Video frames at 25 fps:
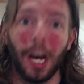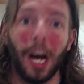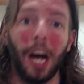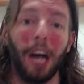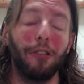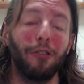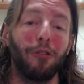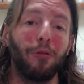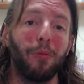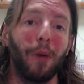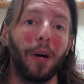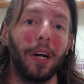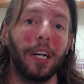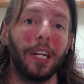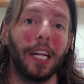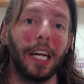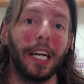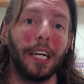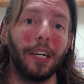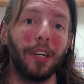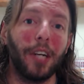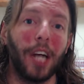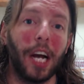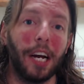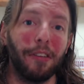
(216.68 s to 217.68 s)
I just wanted to
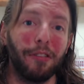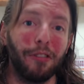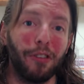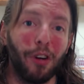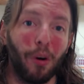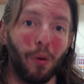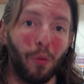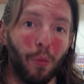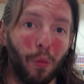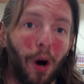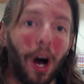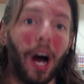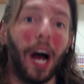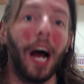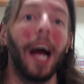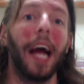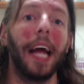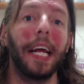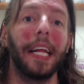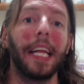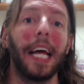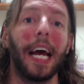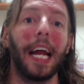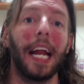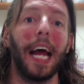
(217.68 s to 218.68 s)
let you guys know
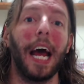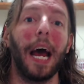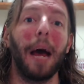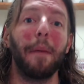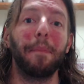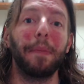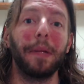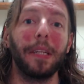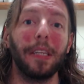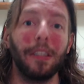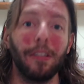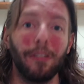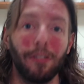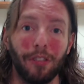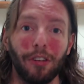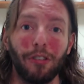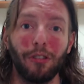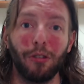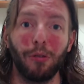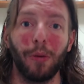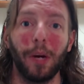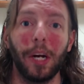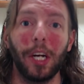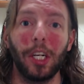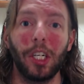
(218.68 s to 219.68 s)
why that happened, the
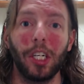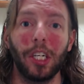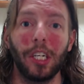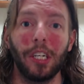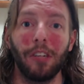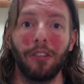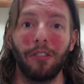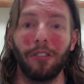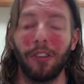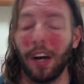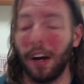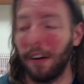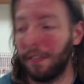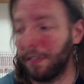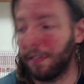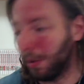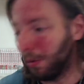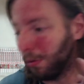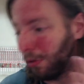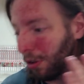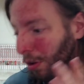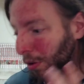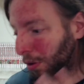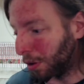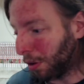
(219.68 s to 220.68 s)
situation and stuff. There
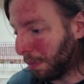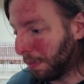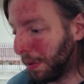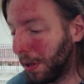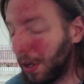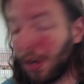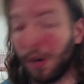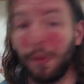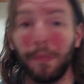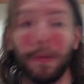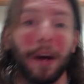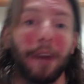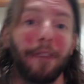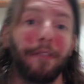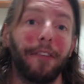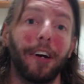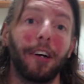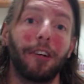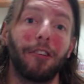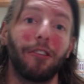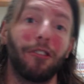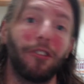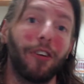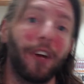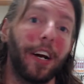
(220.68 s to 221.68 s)
was no computer
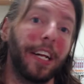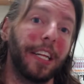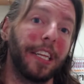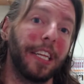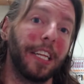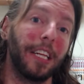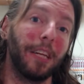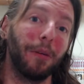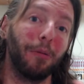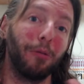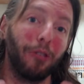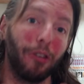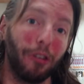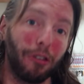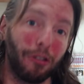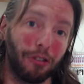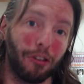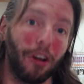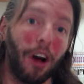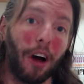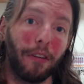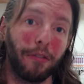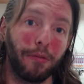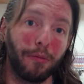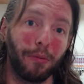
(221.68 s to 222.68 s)
malfunction or anything. There was a
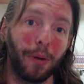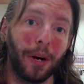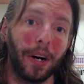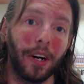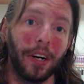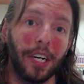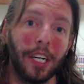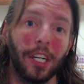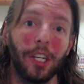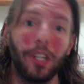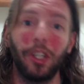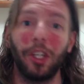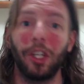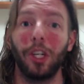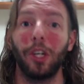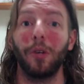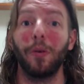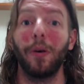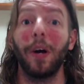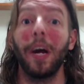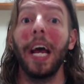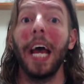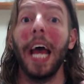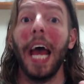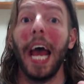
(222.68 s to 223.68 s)
software
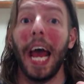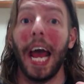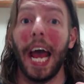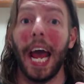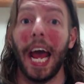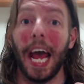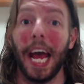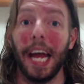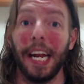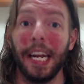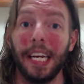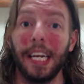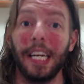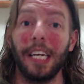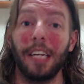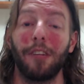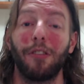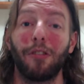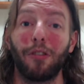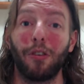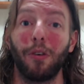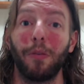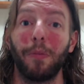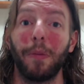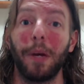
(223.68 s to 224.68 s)
issue and it
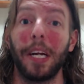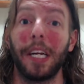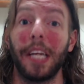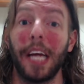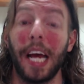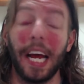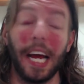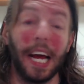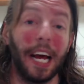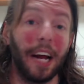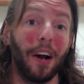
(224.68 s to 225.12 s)
screwed my day.